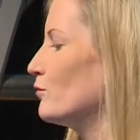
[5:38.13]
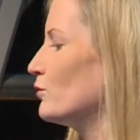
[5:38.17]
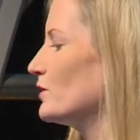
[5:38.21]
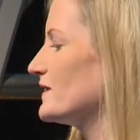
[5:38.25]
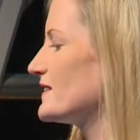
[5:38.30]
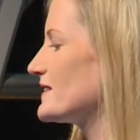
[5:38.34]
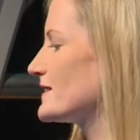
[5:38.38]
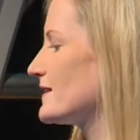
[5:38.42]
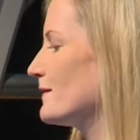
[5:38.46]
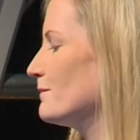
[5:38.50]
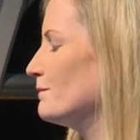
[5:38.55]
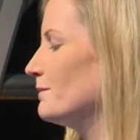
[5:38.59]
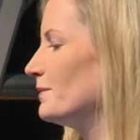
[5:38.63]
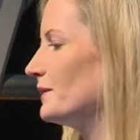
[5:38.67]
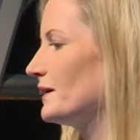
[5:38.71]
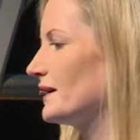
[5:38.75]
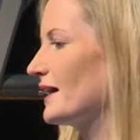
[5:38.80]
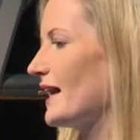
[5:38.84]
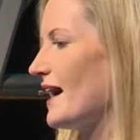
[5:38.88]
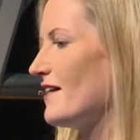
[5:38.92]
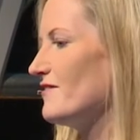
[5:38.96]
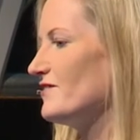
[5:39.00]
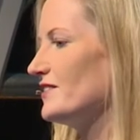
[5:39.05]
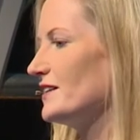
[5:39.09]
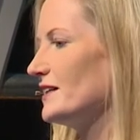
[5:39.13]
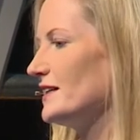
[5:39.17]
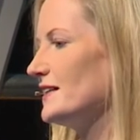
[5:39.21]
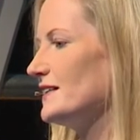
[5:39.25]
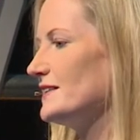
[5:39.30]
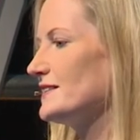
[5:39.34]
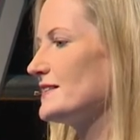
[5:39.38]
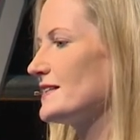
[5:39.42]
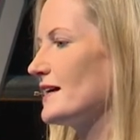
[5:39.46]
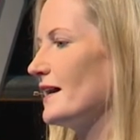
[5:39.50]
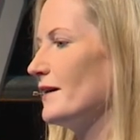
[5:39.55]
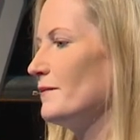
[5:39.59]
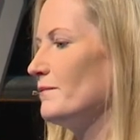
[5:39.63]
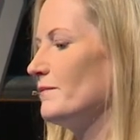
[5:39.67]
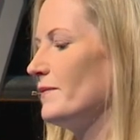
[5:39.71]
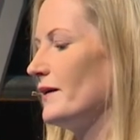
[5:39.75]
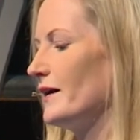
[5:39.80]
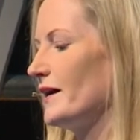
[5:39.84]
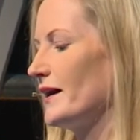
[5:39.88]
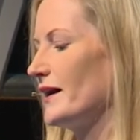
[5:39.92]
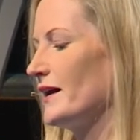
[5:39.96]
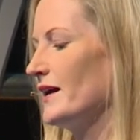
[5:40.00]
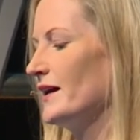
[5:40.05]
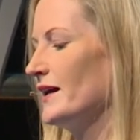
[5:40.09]
with simple cavities, and
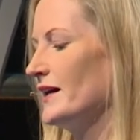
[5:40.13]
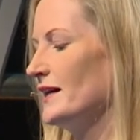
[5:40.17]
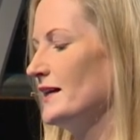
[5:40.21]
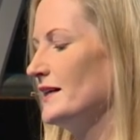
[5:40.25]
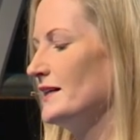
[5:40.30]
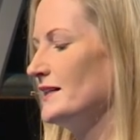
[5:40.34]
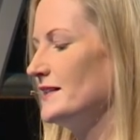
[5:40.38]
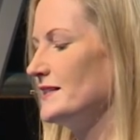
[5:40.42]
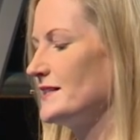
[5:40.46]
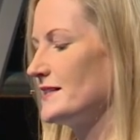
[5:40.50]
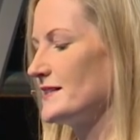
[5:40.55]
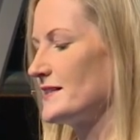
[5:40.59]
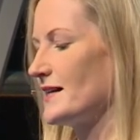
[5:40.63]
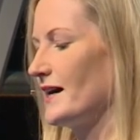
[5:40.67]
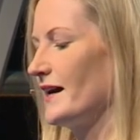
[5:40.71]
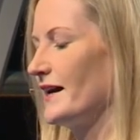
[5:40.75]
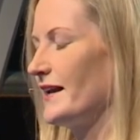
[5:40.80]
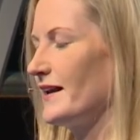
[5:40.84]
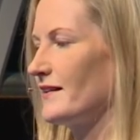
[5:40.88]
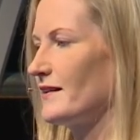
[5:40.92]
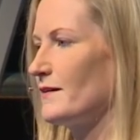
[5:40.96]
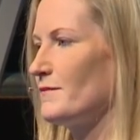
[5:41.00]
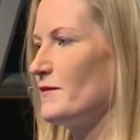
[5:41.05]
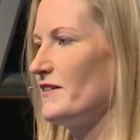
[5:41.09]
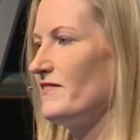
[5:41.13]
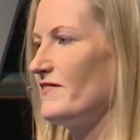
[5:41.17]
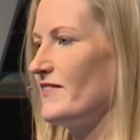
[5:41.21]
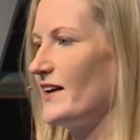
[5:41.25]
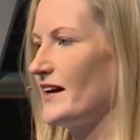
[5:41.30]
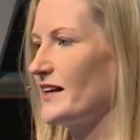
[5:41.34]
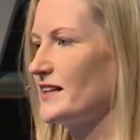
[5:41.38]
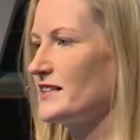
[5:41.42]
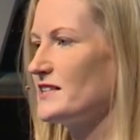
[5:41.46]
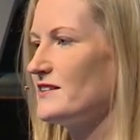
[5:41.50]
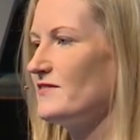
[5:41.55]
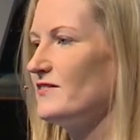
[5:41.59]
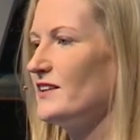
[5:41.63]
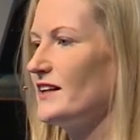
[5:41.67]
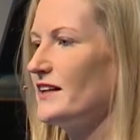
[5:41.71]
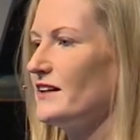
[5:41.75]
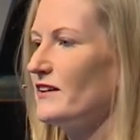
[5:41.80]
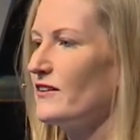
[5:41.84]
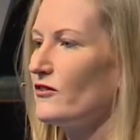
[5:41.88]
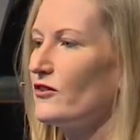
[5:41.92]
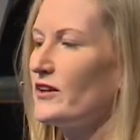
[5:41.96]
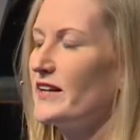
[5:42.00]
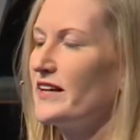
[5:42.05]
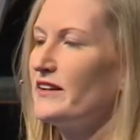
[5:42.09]
by designing them effectively
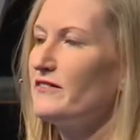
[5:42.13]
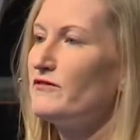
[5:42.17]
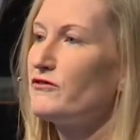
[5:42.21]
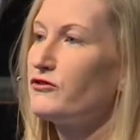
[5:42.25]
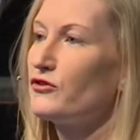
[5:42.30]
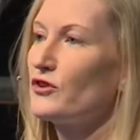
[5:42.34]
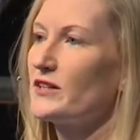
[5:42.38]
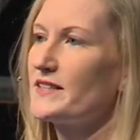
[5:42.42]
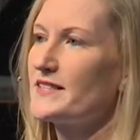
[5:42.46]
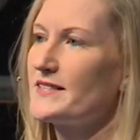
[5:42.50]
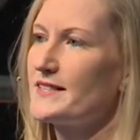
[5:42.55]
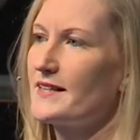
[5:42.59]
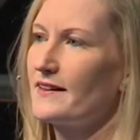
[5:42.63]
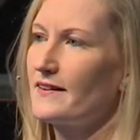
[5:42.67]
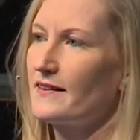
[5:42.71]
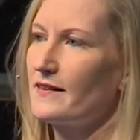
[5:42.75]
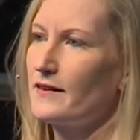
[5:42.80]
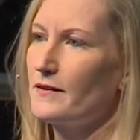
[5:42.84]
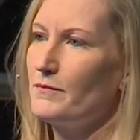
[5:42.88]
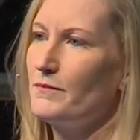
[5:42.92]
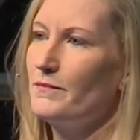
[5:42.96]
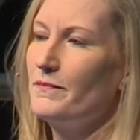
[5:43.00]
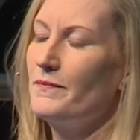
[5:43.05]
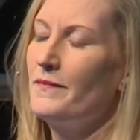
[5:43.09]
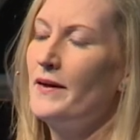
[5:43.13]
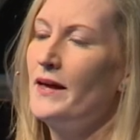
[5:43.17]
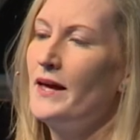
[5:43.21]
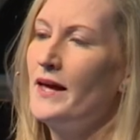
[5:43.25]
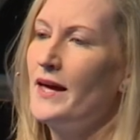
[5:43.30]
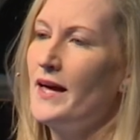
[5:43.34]
or reinforcing them